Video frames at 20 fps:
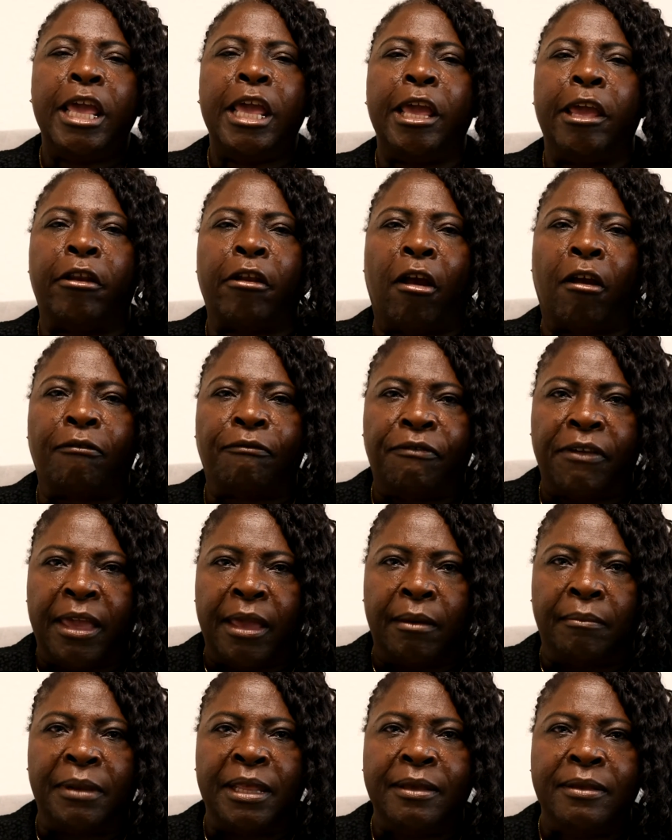in our
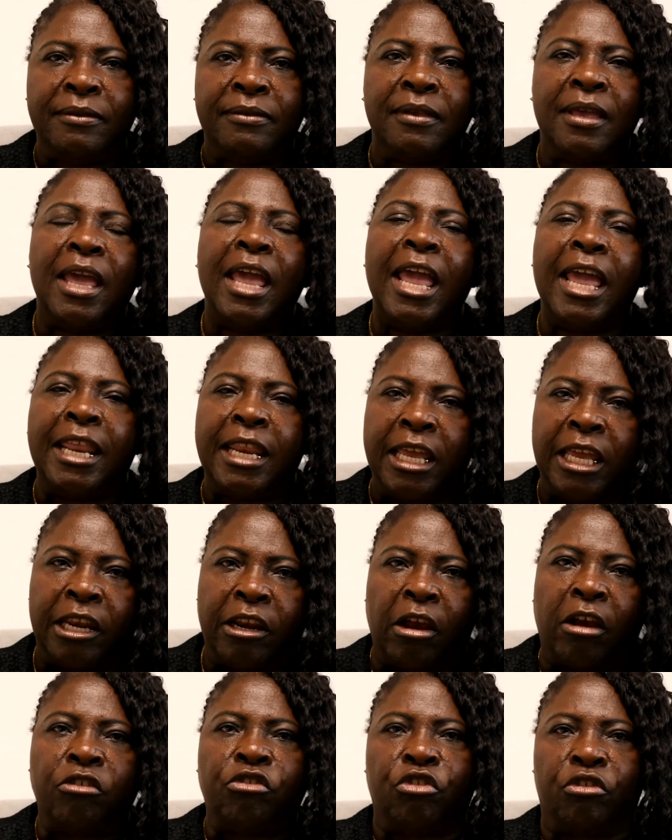families, and in
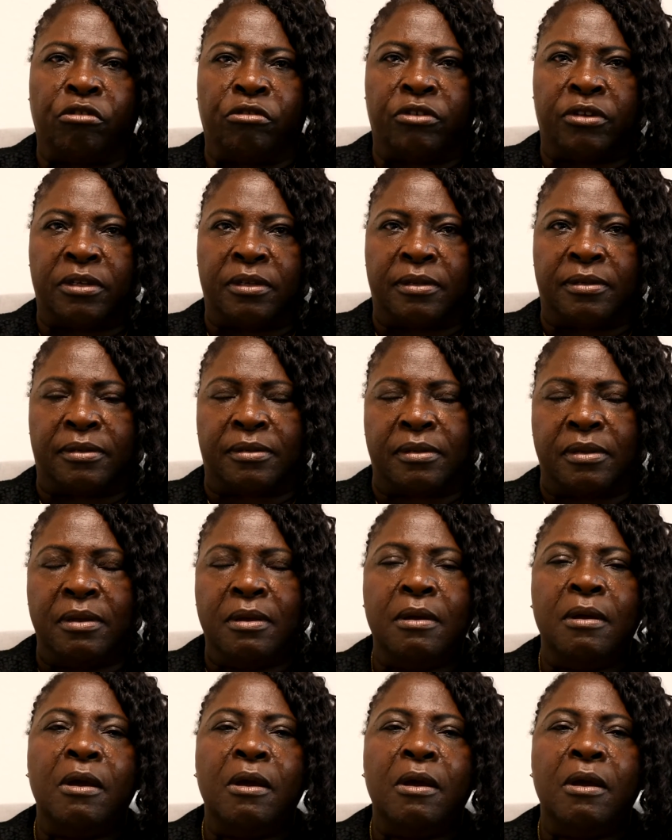our churches.